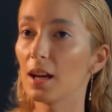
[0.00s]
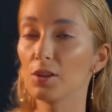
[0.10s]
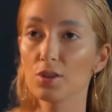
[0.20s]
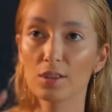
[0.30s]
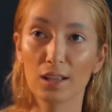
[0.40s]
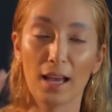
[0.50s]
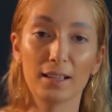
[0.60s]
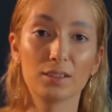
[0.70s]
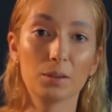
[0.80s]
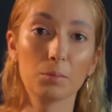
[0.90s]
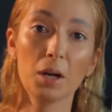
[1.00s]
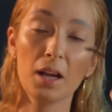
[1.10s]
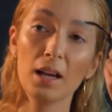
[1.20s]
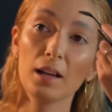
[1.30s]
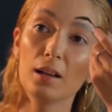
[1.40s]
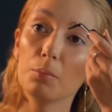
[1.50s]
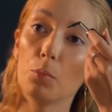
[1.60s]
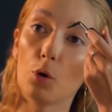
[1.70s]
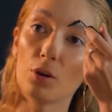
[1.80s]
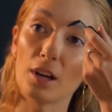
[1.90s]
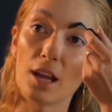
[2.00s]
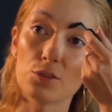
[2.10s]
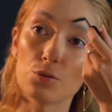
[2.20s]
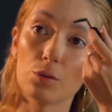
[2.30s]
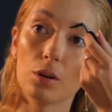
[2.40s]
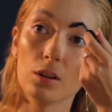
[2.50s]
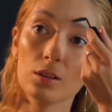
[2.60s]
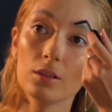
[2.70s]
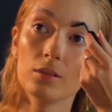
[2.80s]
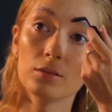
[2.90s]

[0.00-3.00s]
I just like them more natural,